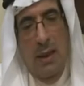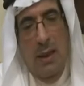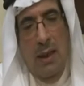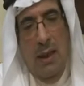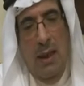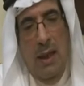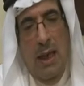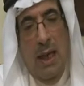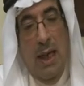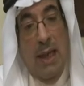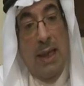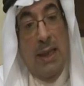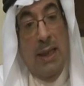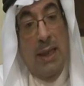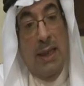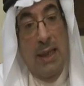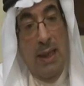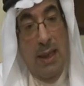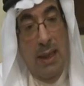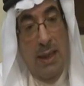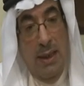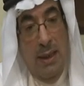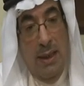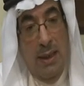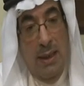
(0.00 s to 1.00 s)
And
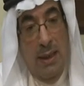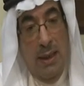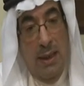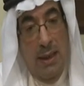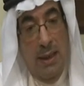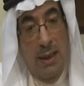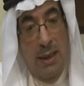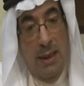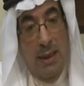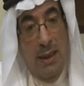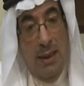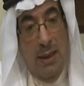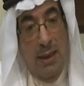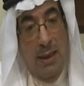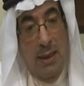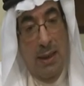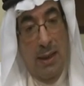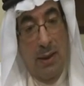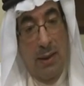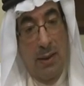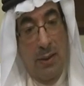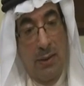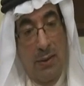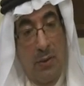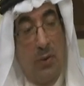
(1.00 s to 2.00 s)
then,
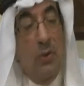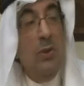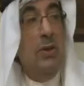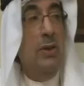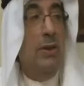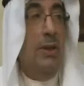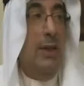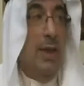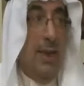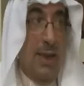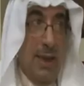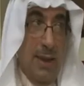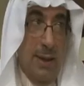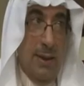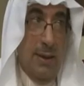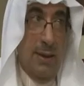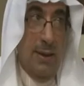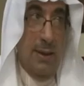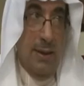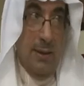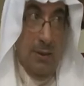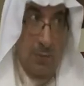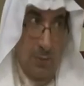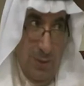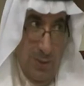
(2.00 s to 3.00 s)
those days,
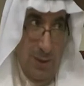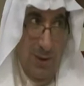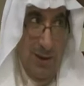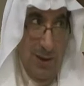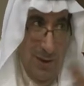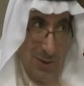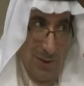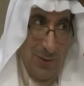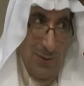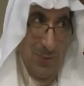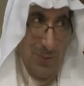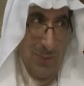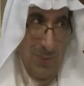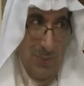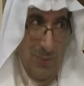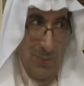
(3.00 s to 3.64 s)
20 years ago.